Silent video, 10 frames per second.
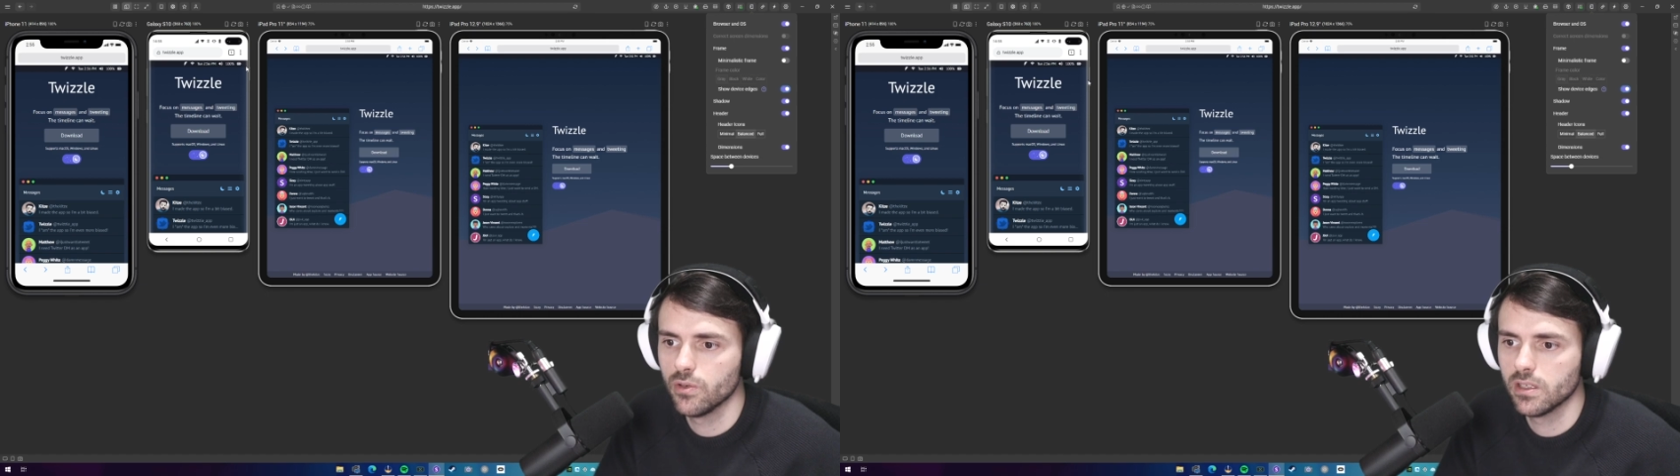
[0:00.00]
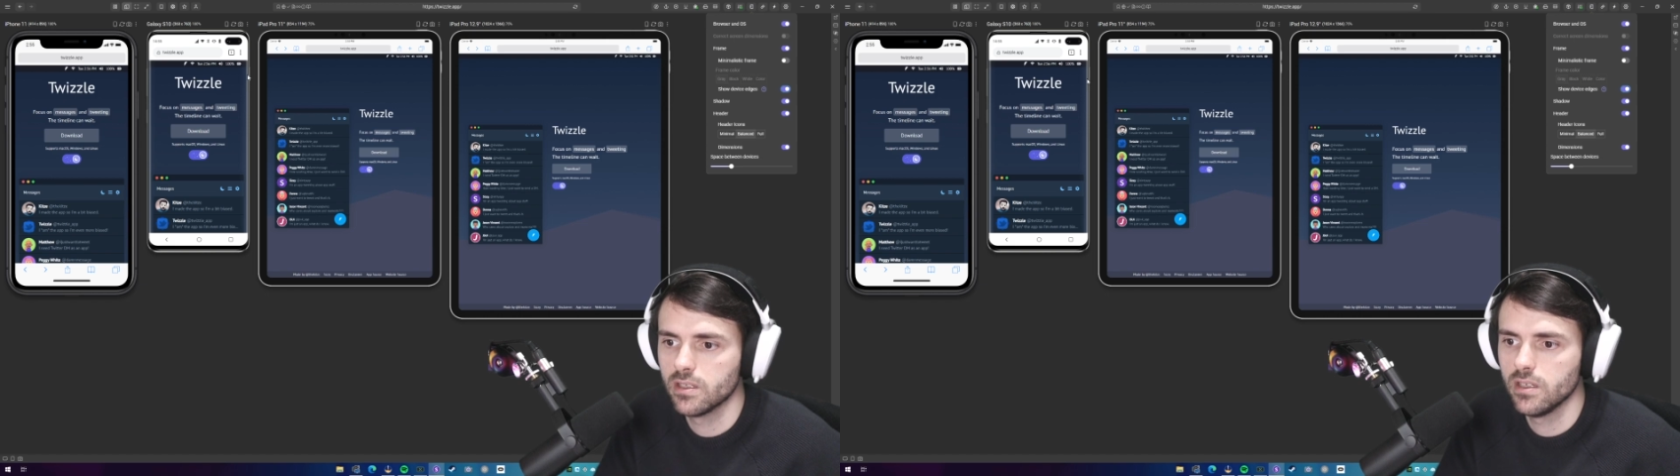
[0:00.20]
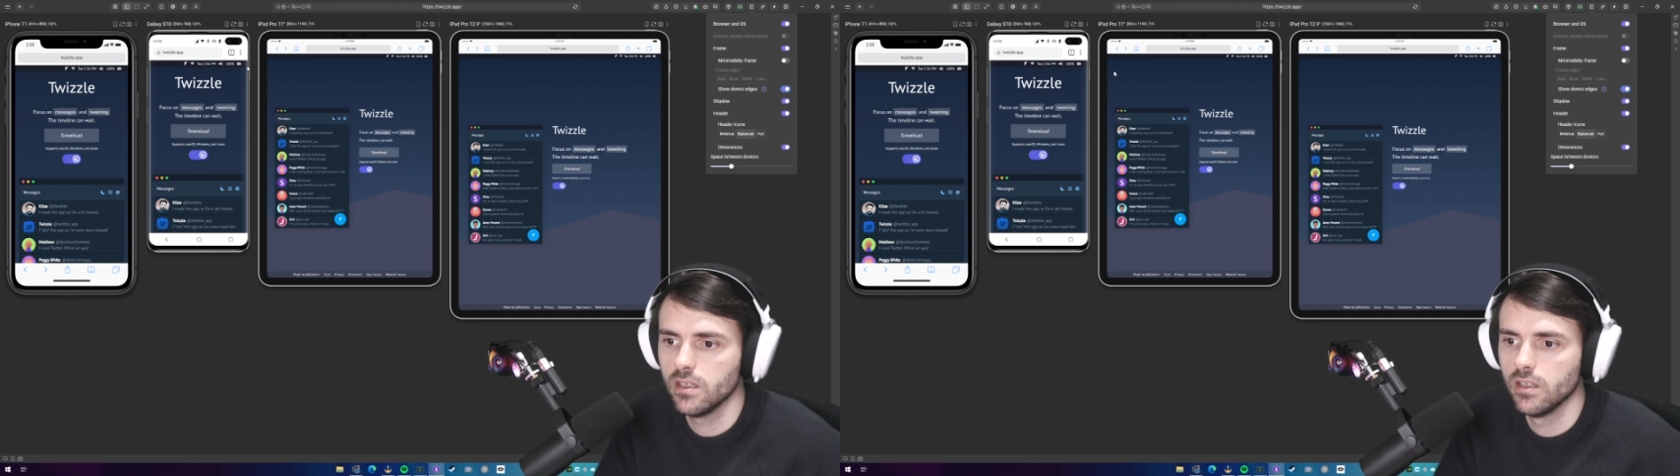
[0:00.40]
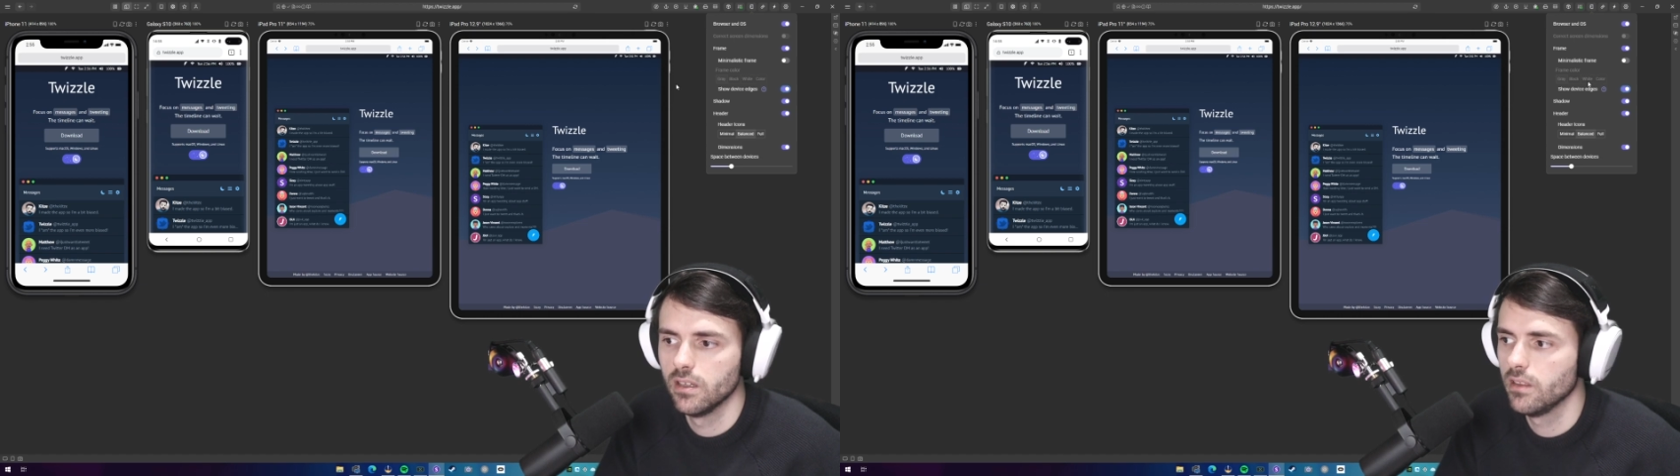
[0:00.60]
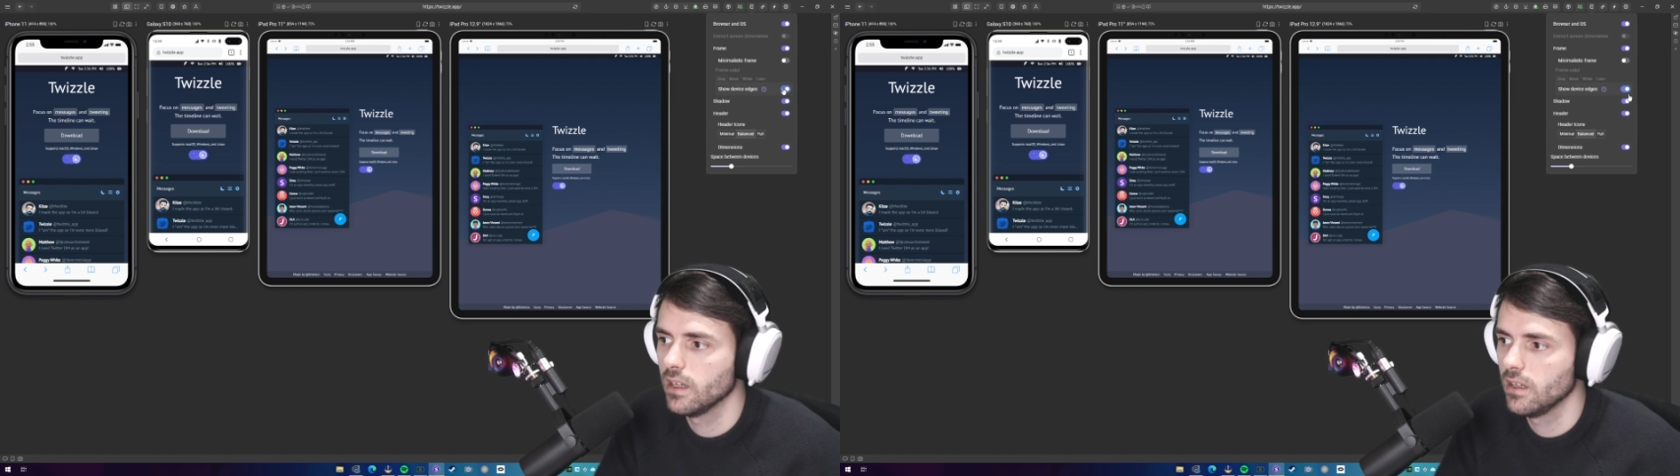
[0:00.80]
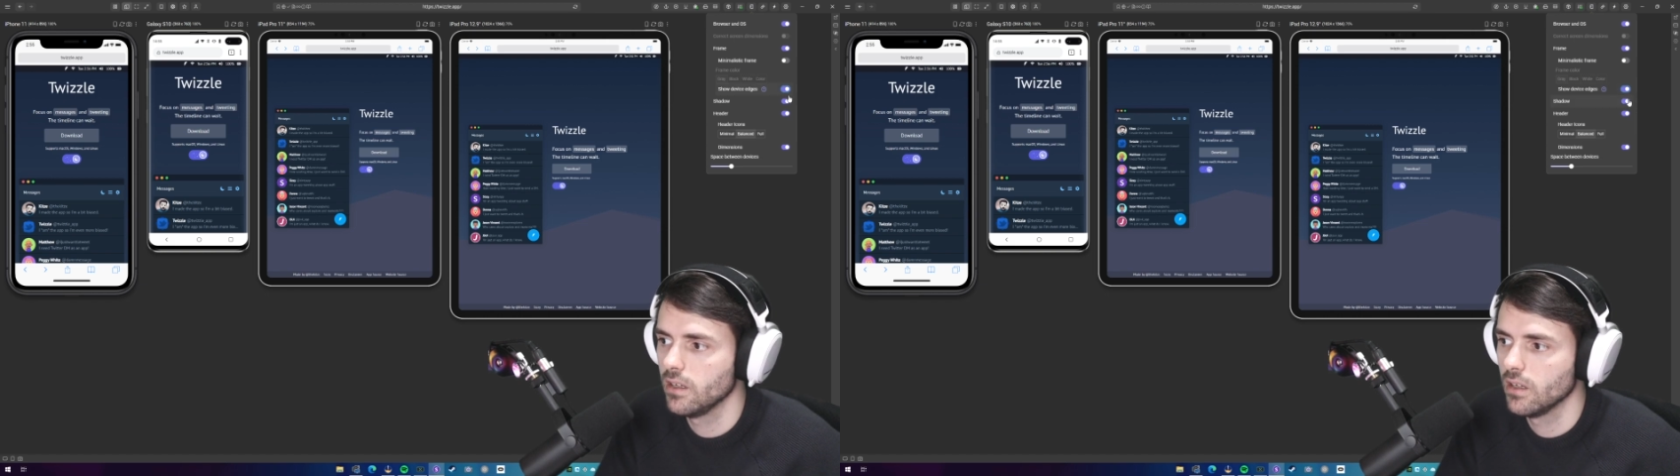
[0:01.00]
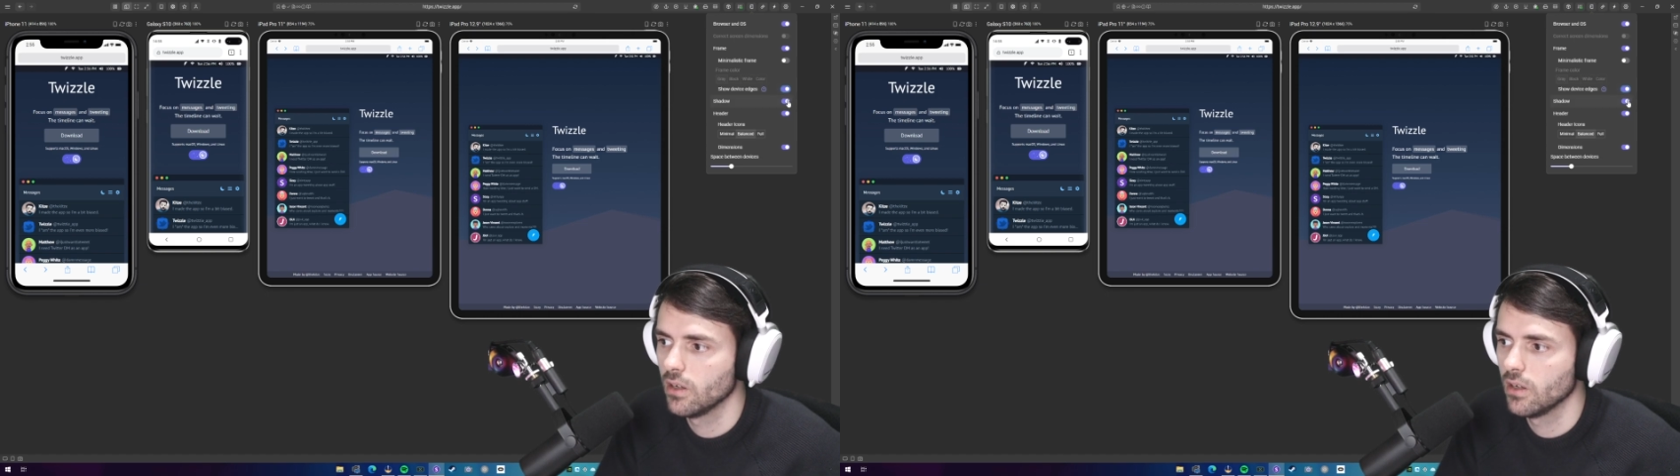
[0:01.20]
You can see the thingy